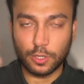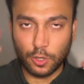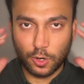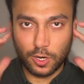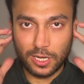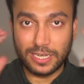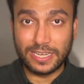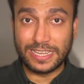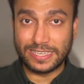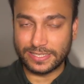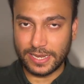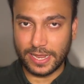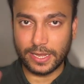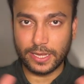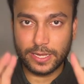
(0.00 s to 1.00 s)
your
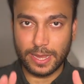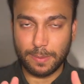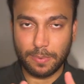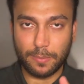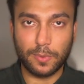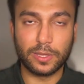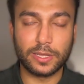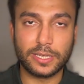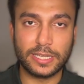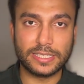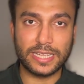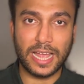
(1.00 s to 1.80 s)
listening capabilities.